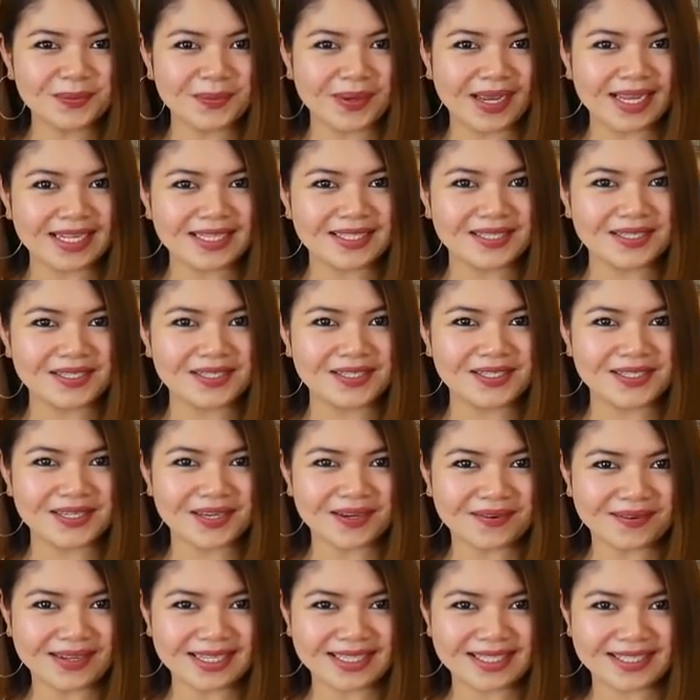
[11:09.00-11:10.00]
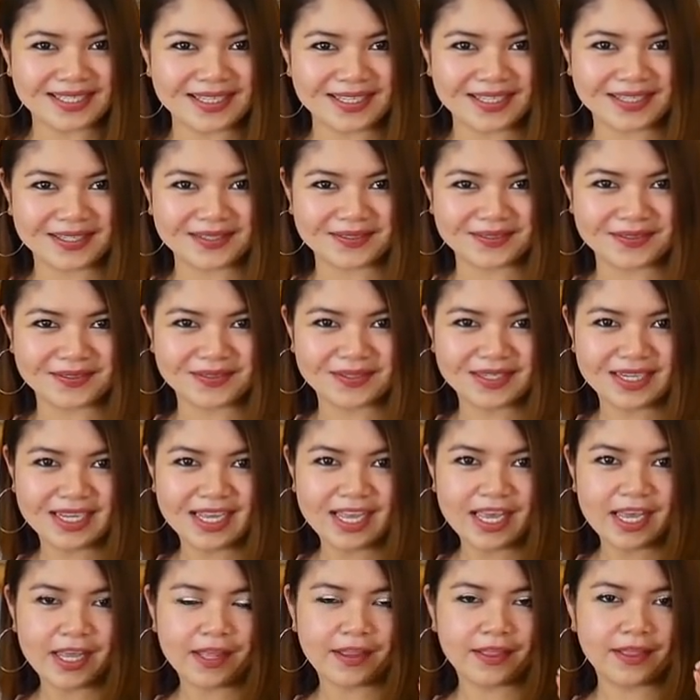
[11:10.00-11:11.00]
wait to show it to you.
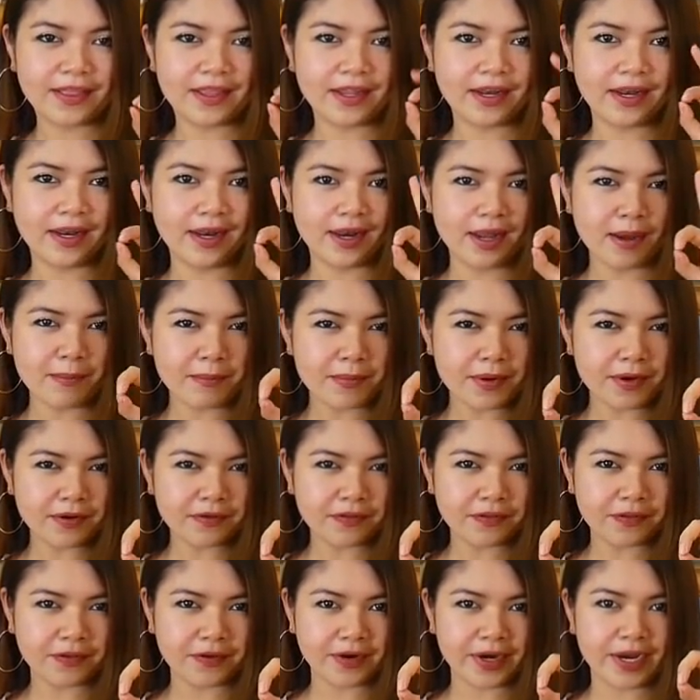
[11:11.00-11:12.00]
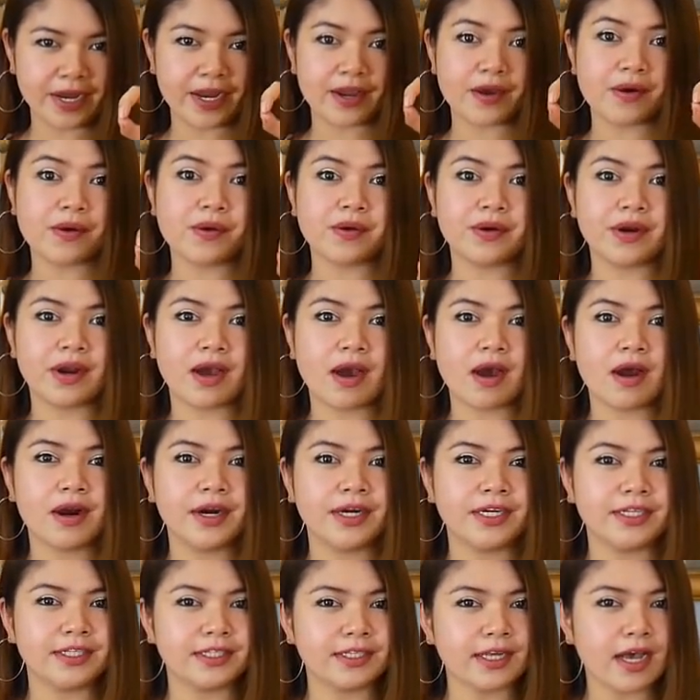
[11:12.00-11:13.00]
The number three on
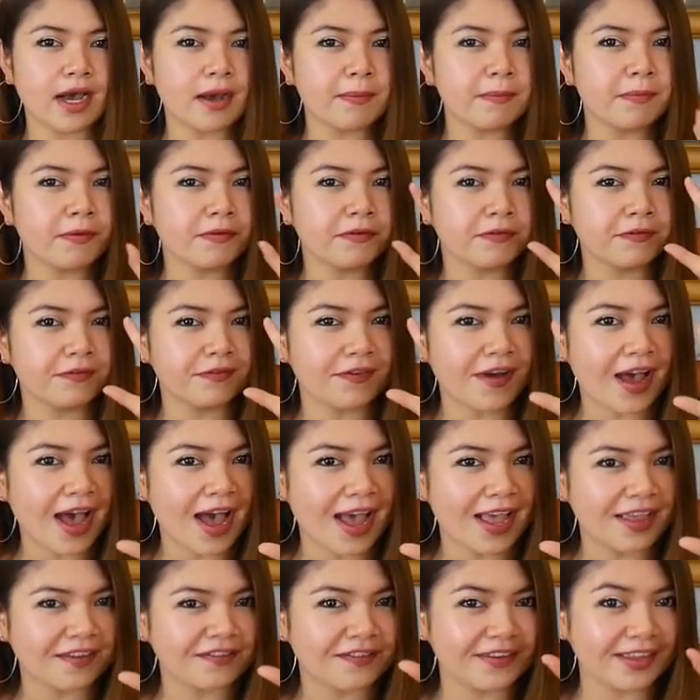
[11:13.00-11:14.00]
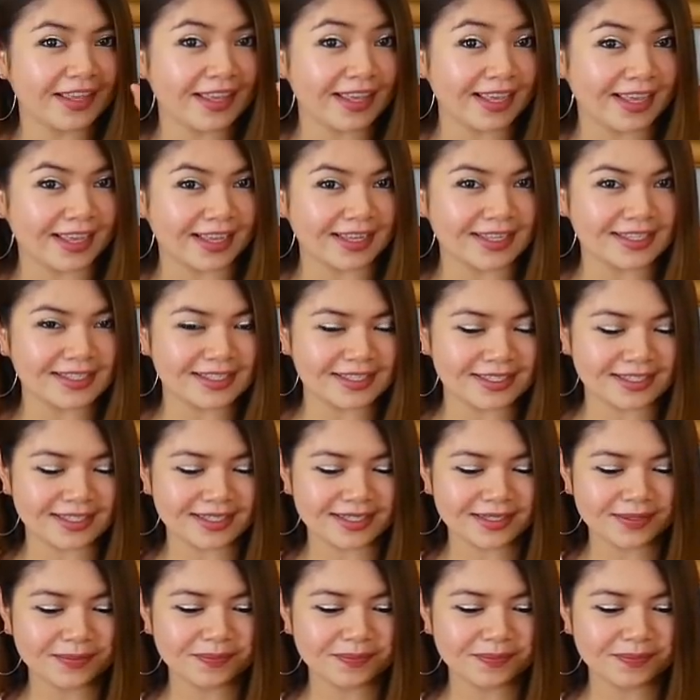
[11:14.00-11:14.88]
our top five is